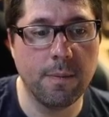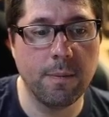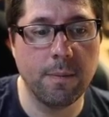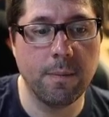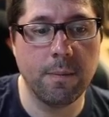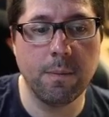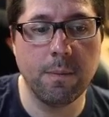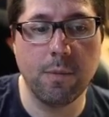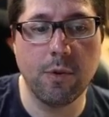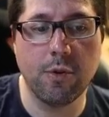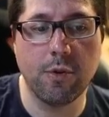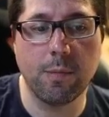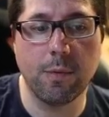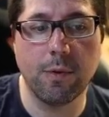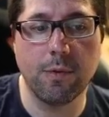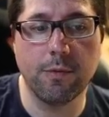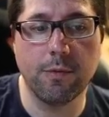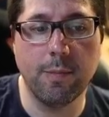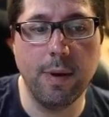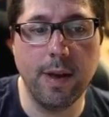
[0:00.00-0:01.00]
Bishop goes
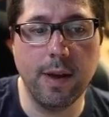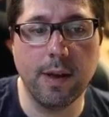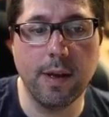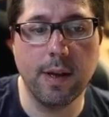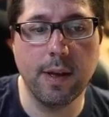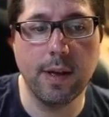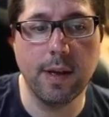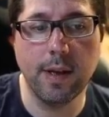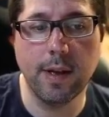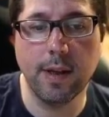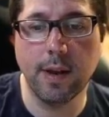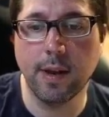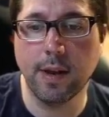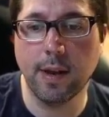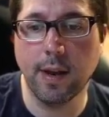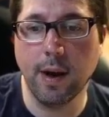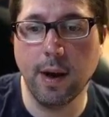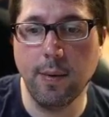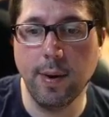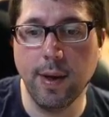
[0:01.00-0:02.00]
back.
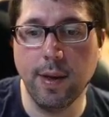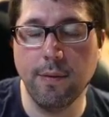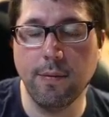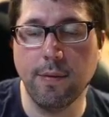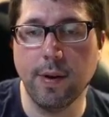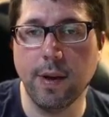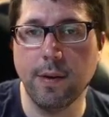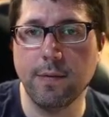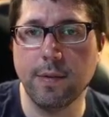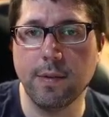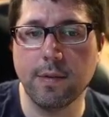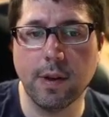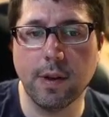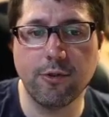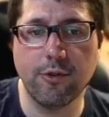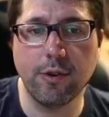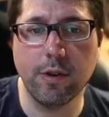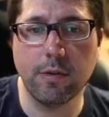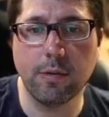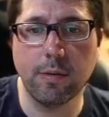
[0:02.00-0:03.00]
Now a5 is
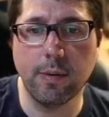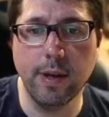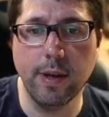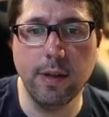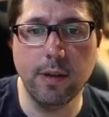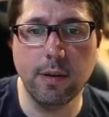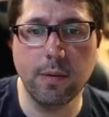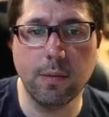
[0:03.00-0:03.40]
actually too late.